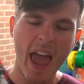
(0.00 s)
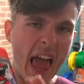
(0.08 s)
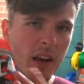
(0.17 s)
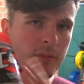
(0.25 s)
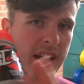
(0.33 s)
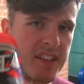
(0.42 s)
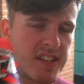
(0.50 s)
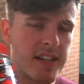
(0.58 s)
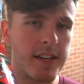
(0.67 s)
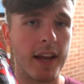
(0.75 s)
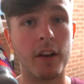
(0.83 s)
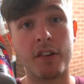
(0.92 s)

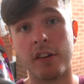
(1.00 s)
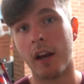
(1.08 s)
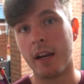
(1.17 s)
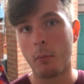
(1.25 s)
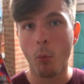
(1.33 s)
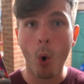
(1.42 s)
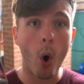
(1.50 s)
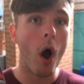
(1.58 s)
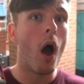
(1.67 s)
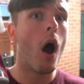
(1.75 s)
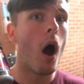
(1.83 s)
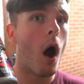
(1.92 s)
elevated in a slightly more
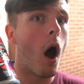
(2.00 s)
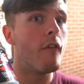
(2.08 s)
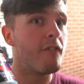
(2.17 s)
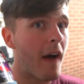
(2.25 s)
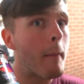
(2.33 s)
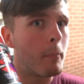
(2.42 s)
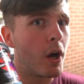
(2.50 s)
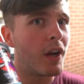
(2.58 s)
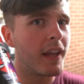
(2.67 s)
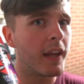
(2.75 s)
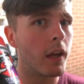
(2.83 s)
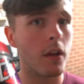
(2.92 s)

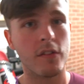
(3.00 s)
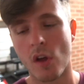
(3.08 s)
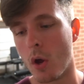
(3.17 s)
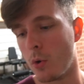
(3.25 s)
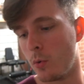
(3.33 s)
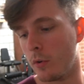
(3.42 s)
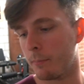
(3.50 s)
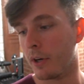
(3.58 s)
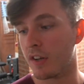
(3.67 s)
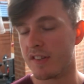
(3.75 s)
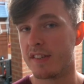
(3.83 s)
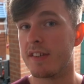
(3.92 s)
fat-burning zone
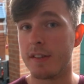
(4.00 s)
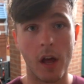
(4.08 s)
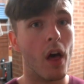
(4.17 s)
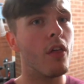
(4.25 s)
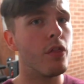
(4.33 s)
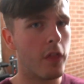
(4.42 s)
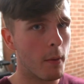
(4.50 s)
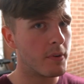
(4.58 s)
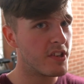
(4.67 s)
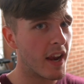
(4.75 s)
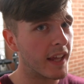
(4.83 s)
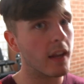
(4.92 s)
because this is a
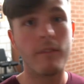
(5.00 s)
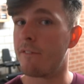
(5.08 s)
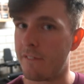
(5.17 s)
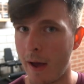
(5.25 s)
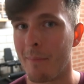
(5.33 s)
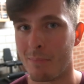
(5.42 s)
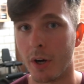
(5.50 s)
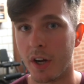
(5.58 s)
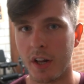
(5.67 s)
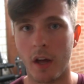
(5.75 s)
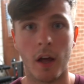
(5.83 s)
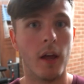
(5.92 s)
thermogenic fat
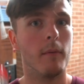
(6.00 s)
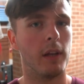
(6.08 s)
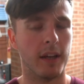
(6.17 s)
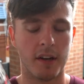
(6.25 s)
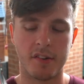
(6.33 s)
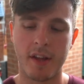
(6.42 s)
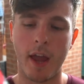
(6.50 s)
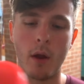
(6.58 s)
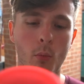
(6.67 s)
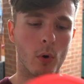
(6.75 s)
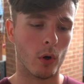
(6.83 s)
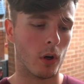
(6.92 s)
burner. Like I
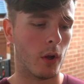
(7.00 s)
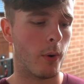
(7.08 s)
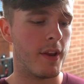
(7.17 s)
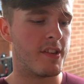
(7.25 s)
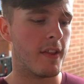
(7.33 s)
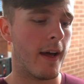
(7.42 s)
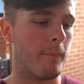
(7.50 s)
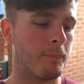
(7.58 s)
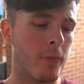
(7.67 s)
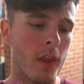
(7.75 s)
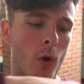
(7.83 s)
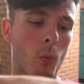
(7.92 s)
say, we're not going to go into that.
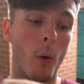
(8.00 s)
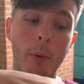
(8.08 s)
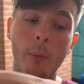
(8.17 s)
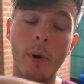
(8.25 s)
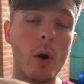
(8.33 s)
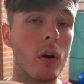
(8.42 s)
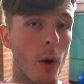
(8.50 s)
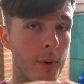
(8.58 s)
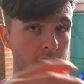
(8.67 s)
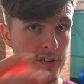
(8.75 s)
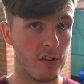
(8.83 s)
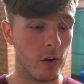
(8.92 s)
What we will go
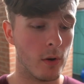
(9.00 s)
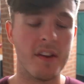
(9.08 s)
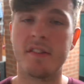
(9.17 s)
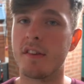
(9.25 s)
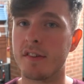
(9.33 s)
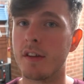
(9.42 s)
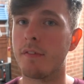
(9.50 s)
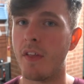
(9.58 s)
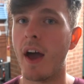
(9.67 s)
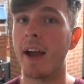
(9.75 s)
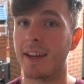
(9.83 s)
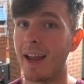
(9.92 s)
into is the stuff
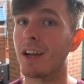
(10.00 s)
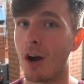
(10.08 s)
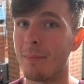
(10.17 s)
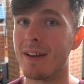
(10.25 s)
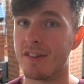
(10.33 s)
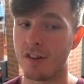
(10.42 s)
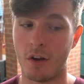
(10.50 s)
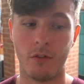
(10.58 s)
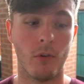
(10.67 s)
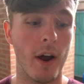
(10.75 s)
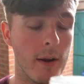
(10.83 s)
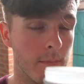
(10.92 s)
that I can comment on,
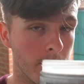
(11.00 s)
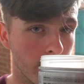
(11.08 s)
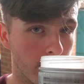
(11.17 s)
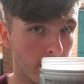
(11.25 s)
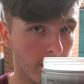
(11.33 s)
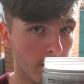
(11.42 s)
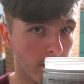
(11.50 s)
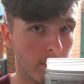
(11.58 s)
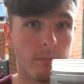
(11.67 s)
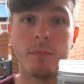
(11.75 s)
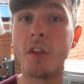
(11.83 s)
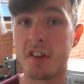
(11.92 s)
right?
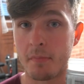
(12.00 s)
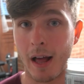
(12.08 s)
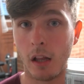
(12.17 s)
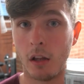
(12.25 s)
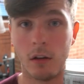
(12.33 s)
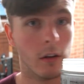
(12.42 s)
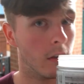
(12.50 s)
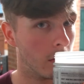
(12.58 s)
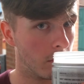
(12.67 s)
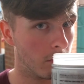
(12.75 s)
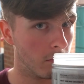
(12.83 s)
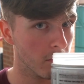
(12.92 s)
The smell,
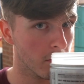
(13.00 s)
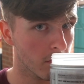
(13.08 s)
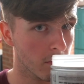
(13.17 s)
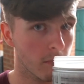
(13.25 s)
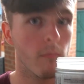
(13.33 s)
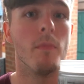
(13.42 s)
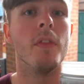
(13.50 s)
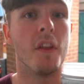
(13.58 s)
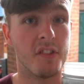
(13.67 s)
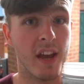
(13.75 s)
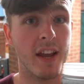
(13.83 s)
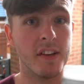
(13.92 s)
the
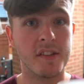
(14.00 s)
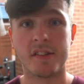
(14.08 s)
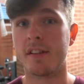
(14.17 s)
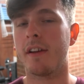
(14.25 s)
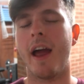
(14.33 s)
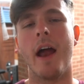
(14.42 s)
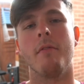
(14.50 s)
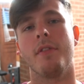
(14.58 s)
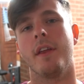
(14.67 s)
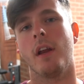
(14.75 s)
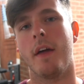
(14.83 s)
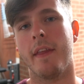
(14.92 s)
taste,
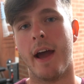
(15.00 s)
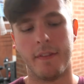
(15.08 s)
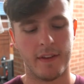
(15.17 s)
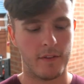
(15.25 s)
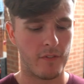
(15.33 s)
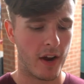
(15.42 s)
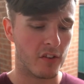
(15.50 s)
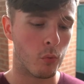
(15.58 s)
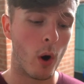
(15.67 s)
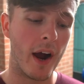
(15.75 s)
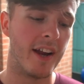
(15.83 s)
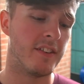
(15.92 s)
everything like that, and the effects,
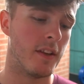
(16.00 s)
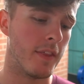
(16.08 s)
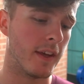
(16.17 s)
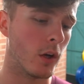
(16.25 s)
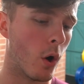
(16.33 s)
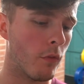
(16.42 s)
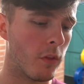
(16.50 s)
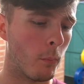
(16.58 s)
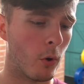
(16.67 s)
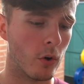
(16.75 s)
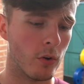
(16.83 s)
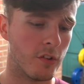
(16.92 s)
what I actually think of the
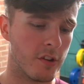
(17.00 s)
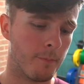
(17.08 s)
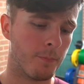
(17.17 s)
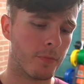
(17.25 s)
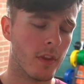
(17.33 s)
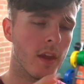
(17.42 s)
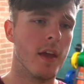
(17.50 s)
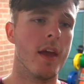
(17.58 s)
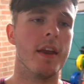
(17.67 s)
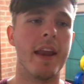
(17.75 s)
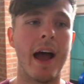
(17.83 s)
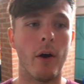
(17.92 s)
product.
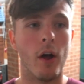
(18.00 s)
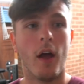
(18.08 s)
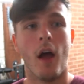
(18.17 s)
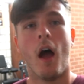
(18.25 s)
Now,